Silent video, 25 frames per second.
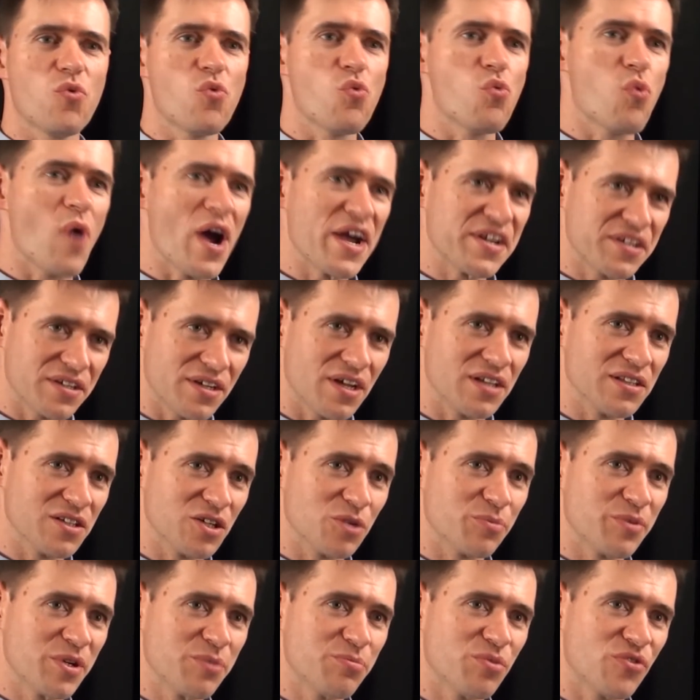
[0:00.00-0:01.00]
wait a little
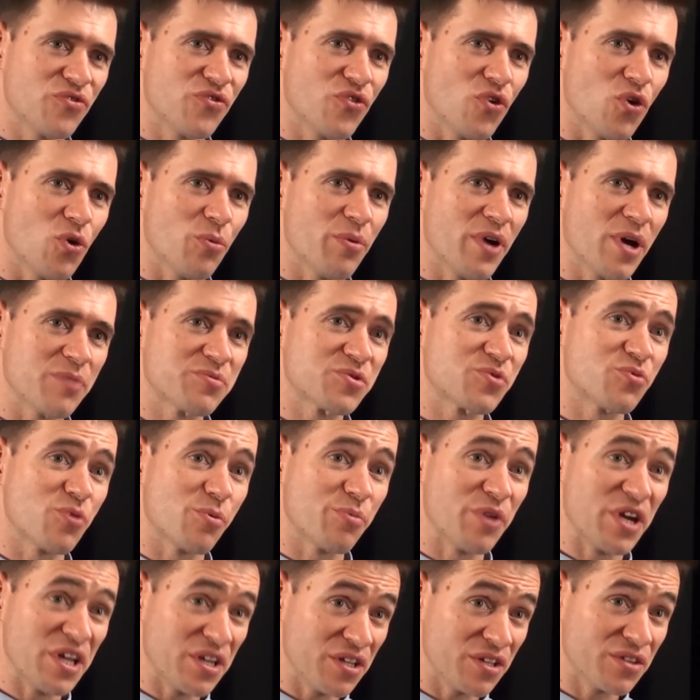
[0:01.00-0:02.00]
bit before perhaps
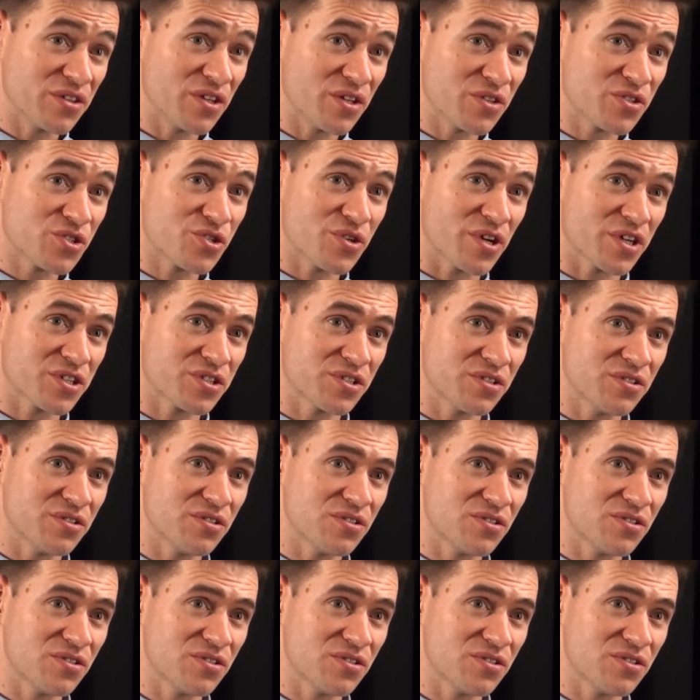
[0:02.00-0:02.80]
repeating the instruction,